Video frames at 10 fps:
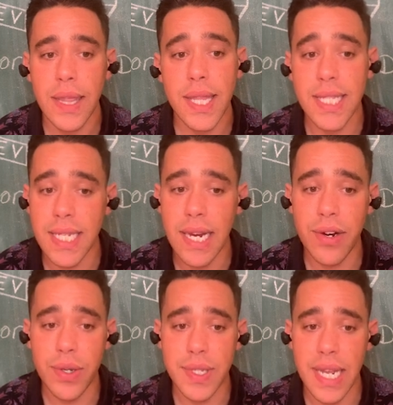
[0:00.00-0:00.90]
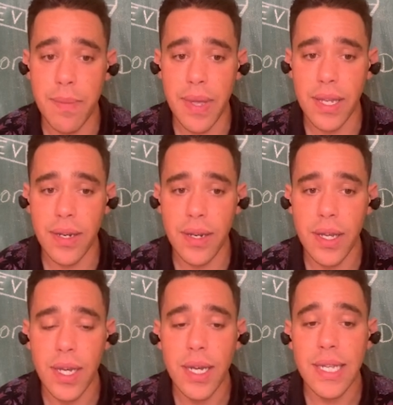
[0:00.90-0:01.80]
The scenario statement,
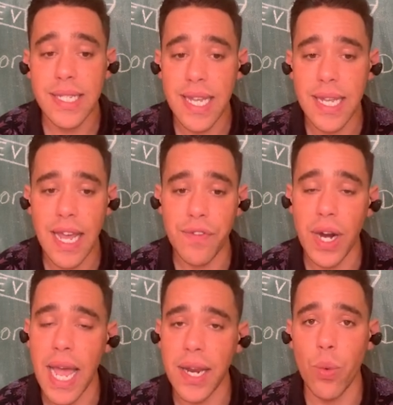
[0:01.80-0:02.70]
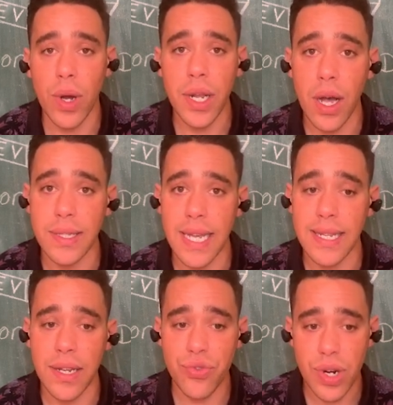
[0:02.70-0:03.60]
state after adding one
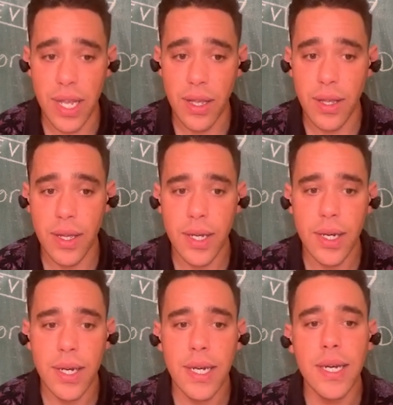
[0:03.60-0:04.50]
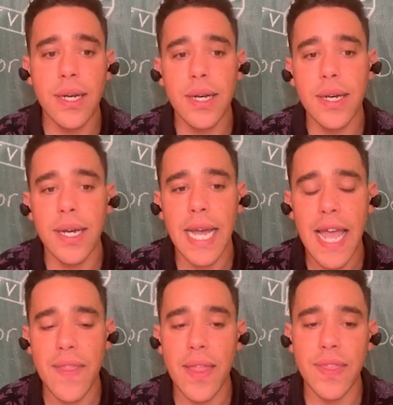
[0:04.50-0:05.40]
contact entry.
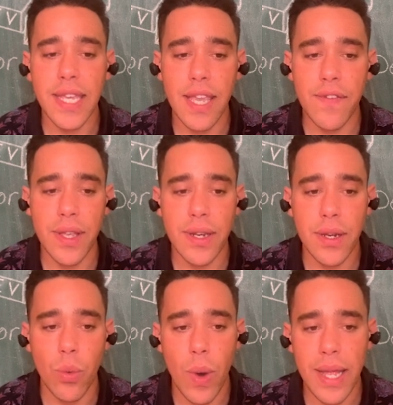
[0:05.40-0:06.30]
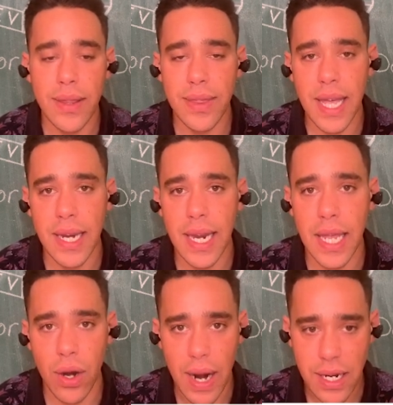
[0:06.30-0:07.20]
And then the given, when, then
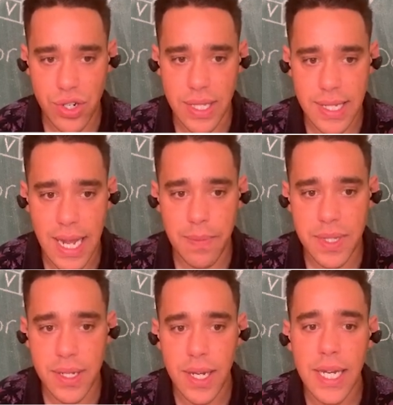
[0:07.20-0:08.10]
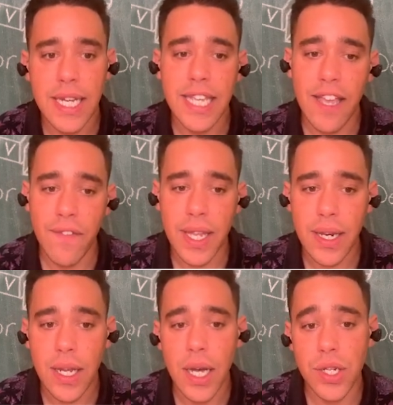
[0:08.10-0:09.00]
interaction steps.
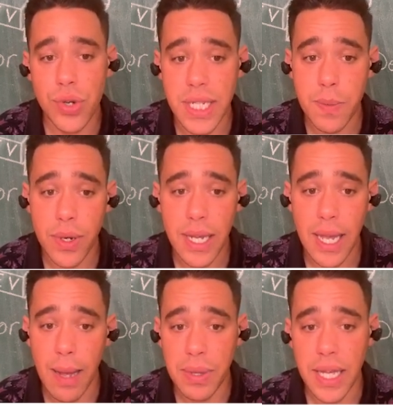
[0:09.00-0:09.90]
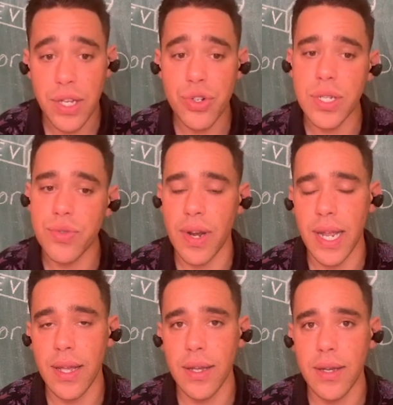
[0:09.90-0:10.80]
Given address book application is
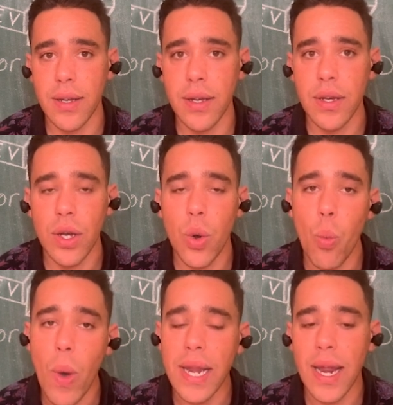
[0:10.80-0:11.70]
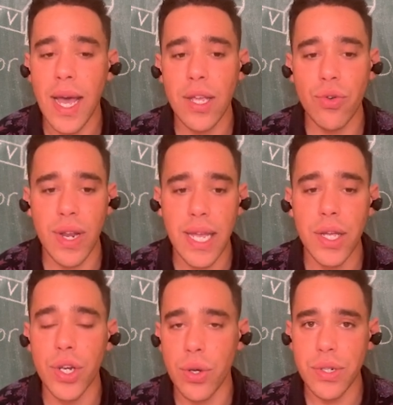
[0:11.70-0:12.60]
running, when I create a
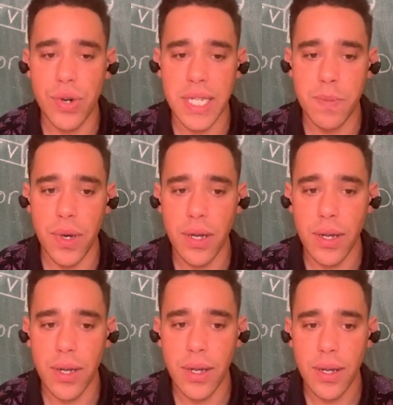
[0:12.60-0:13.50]
new address book,